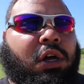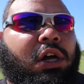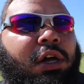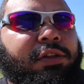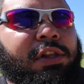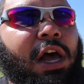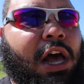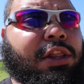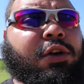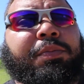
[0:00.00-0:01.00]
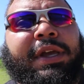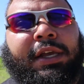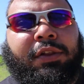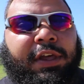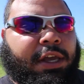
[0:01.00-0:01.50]
The other
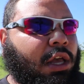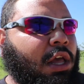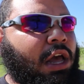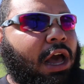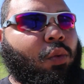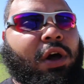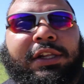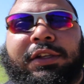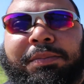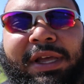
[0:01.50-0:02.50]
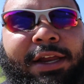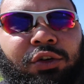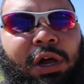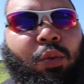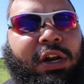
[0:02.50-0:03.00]
big thing, I wanted the
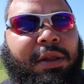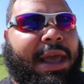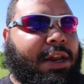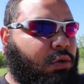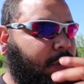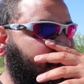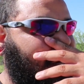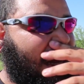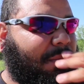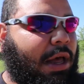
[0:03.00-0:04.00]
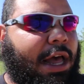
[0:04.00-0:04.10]
manual this time.